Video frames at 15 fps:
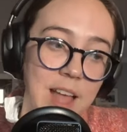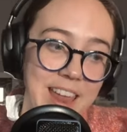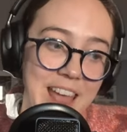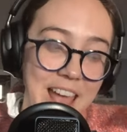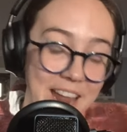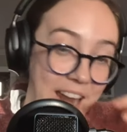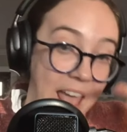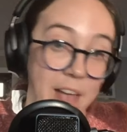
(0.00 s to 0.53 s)

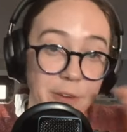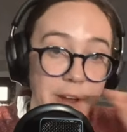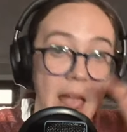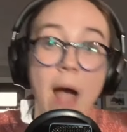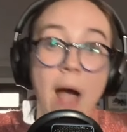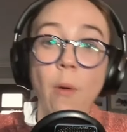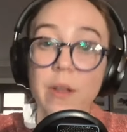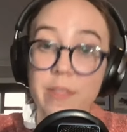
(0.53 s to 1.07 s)
and
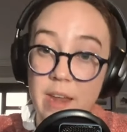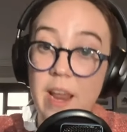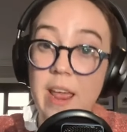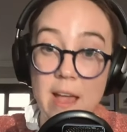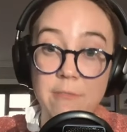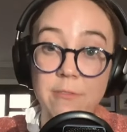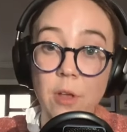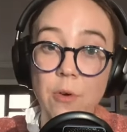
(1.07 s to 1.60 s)
every hour that I
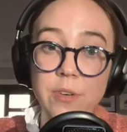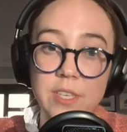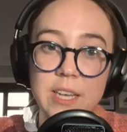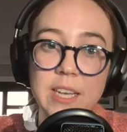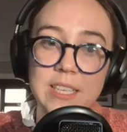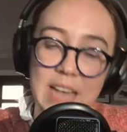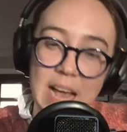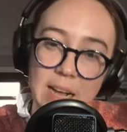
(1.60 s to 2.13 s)
have load
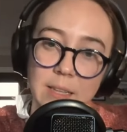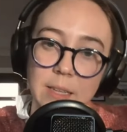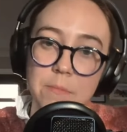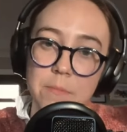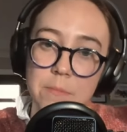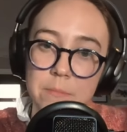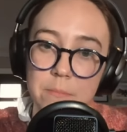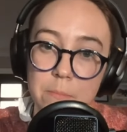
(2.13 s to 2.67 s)
to
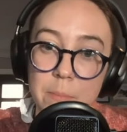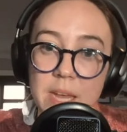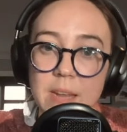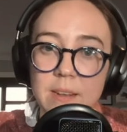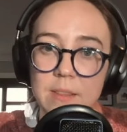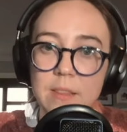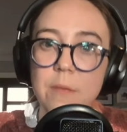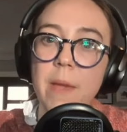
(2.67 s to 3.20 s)
exactly
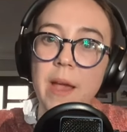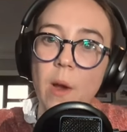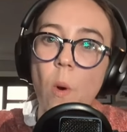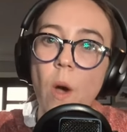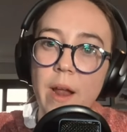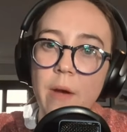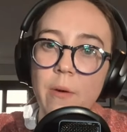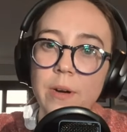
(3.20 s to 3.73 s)
meet the
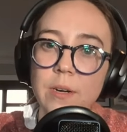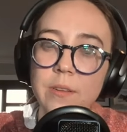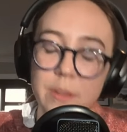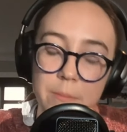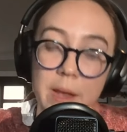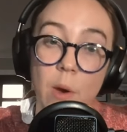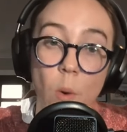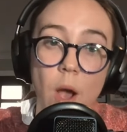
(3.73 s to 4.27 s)

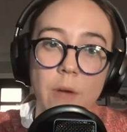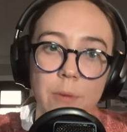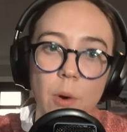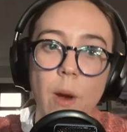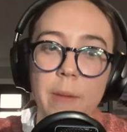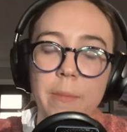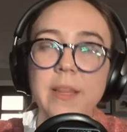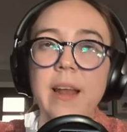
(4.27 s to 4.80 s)
megawatt
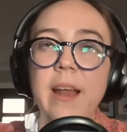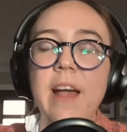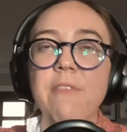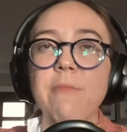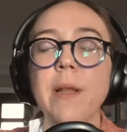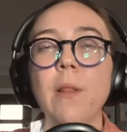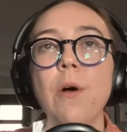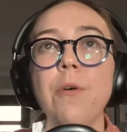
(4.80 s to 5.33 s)
requirement that I
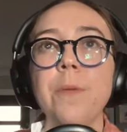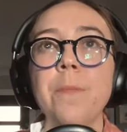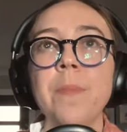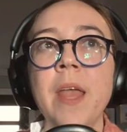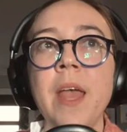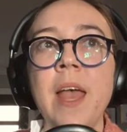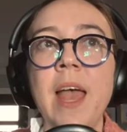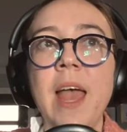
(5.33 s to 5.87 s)
have my load.
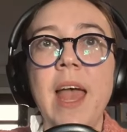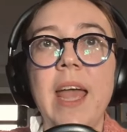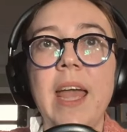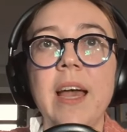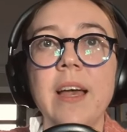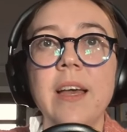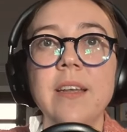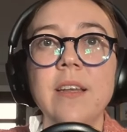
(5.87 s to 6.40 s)

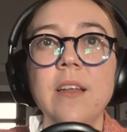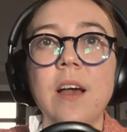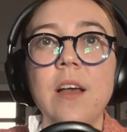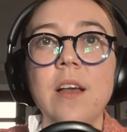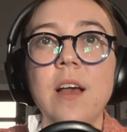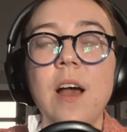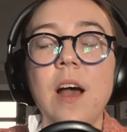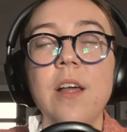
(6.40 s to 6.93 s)
And
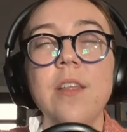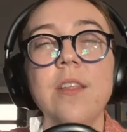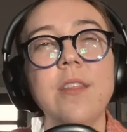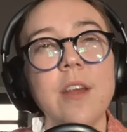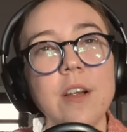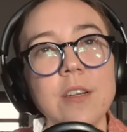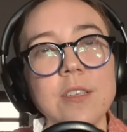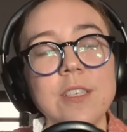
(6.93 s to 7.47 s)

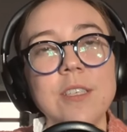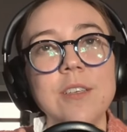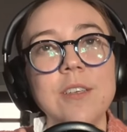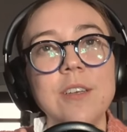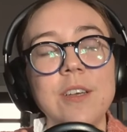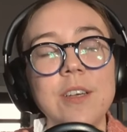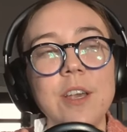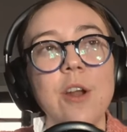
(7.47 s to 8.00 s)
there's,
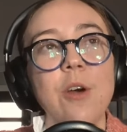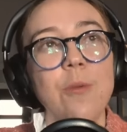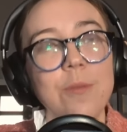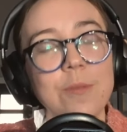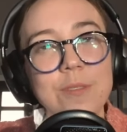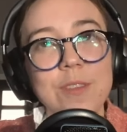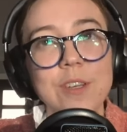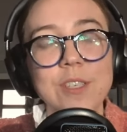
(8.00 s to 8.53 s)
you know,
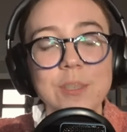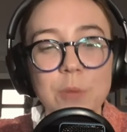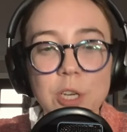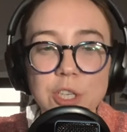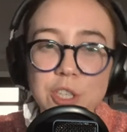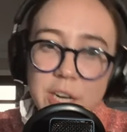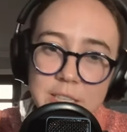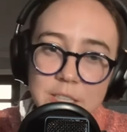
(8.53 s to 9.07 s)
there's some
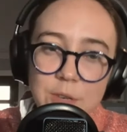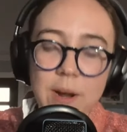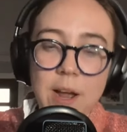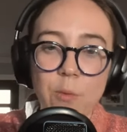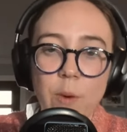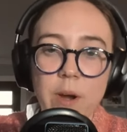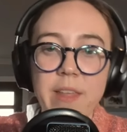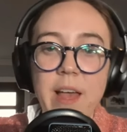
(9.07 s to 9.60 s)
constraints
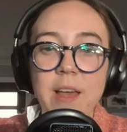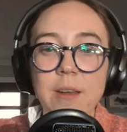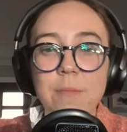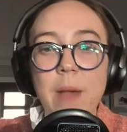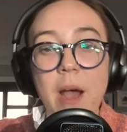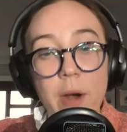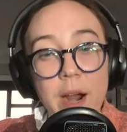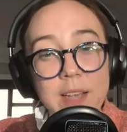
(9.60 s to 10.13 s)
around where
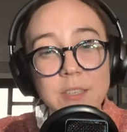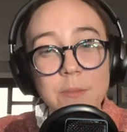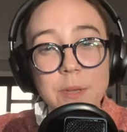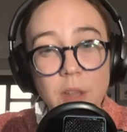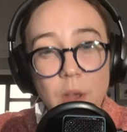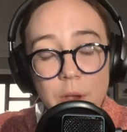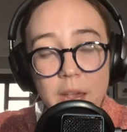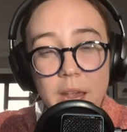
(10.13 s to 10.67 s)
that power has to
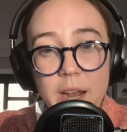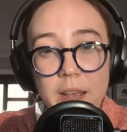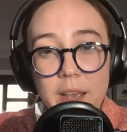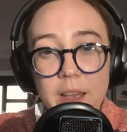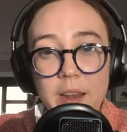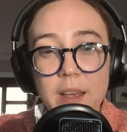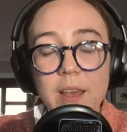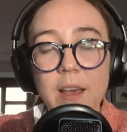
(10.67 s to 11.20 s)
be
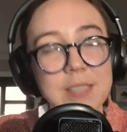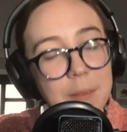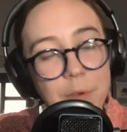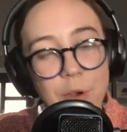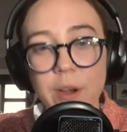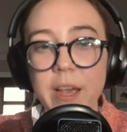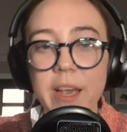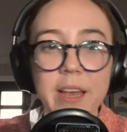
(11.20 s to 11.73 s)
located,
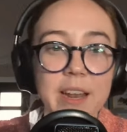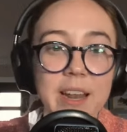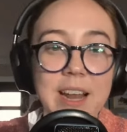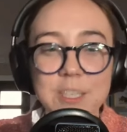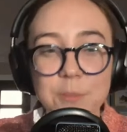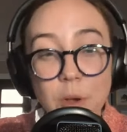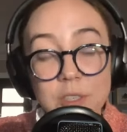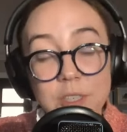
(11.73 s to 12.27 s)
same grid.
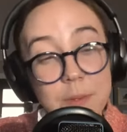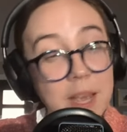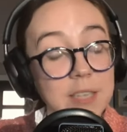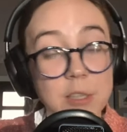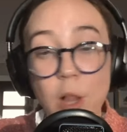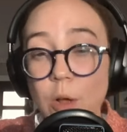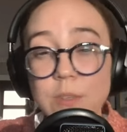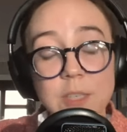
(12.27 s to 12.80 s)
It's supposed to be
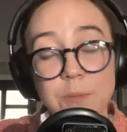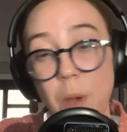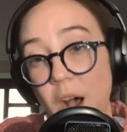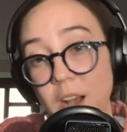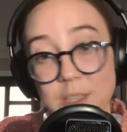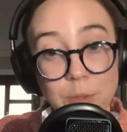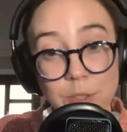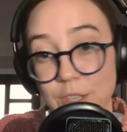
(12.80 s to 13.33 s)
as close as
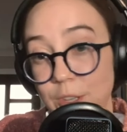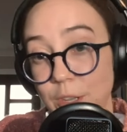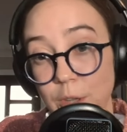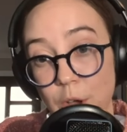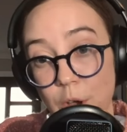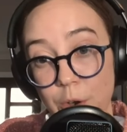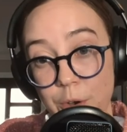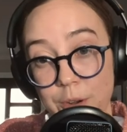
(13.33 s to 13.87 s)
possible to the
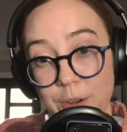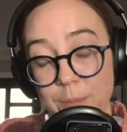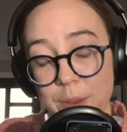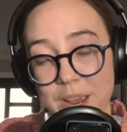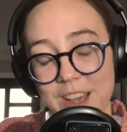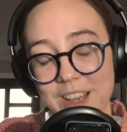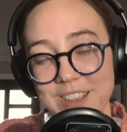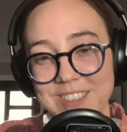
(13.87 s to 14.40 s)
load,
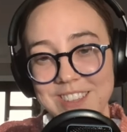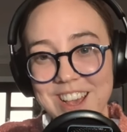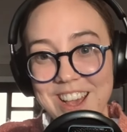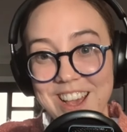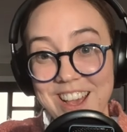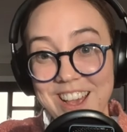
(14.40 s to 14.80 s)
because